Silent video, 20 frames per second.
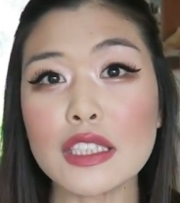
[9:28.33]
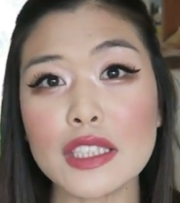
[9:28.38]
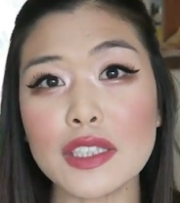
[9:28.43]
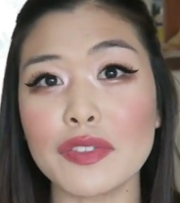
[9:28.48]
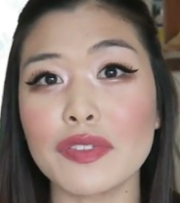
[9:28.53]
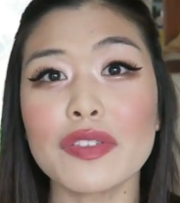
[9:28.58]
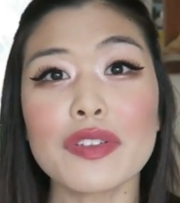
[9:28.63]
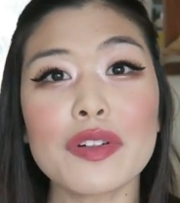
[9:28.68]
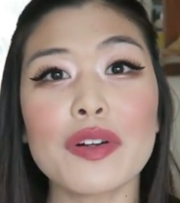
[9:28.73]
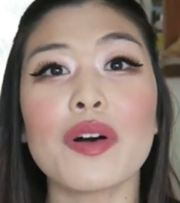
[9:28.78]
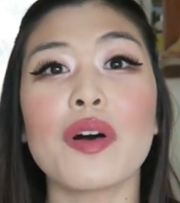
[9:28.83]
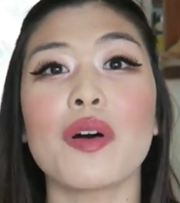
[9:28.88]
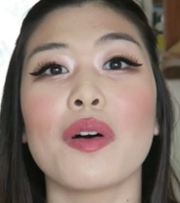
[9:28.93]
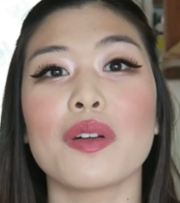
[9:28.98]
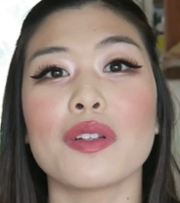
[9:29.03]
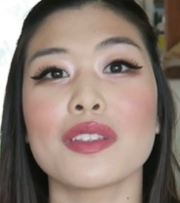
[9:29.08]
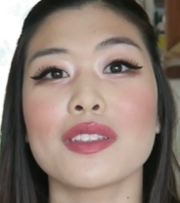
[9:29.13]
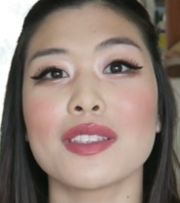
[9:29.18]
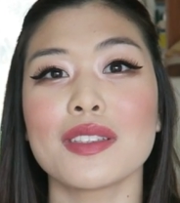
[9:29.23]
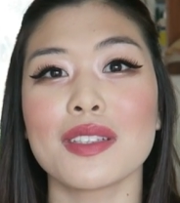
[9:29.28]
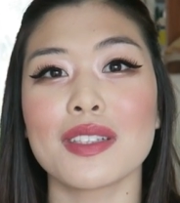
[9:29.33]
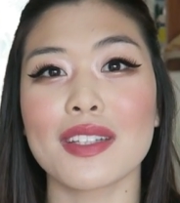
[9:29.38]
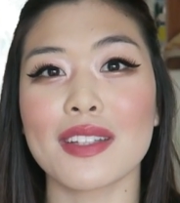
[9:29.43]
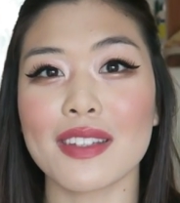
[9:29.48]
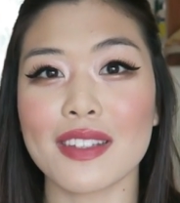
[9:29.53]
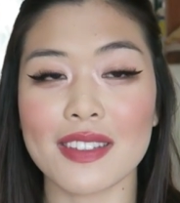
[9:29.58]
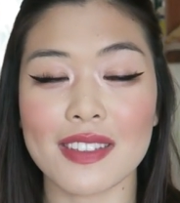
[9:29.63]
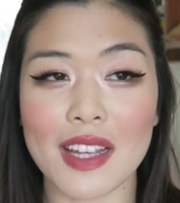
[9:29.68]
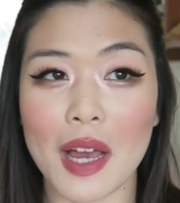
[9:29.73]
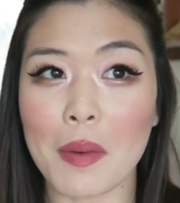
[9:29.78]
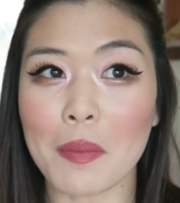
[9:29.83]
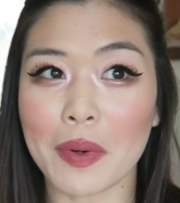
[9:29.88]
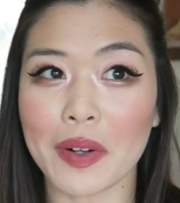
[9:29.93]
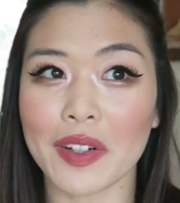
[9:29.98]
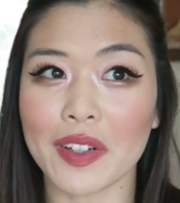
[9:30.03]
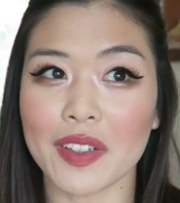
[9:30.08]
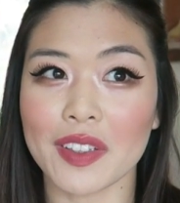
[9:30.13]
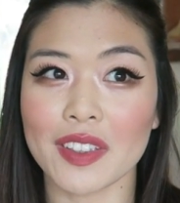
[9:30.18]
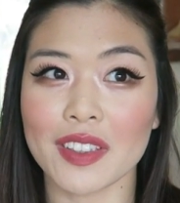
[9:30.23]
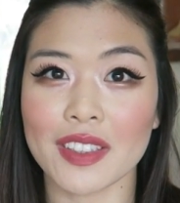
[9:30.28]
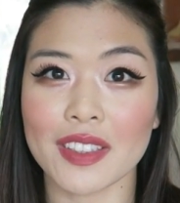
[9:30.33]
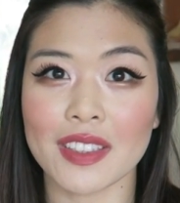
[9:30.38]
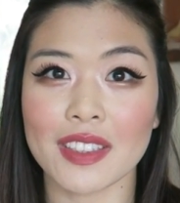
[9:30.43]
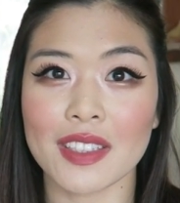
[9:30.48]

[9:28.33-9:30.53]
difficult summer,